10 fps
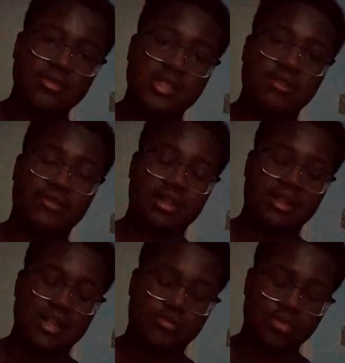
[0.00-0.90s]
save it for the
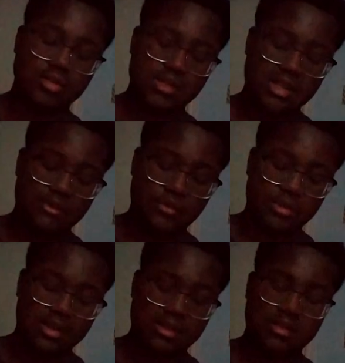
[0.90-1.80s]
last few notes. Do it for
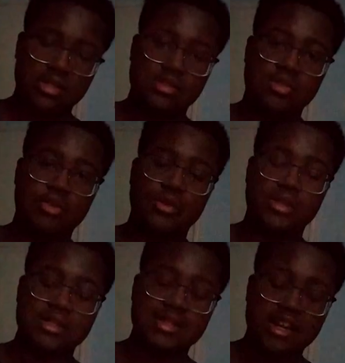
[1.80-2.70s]
the
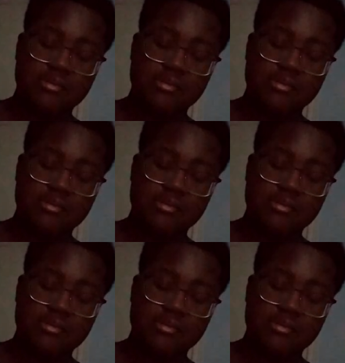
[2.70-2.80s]
entire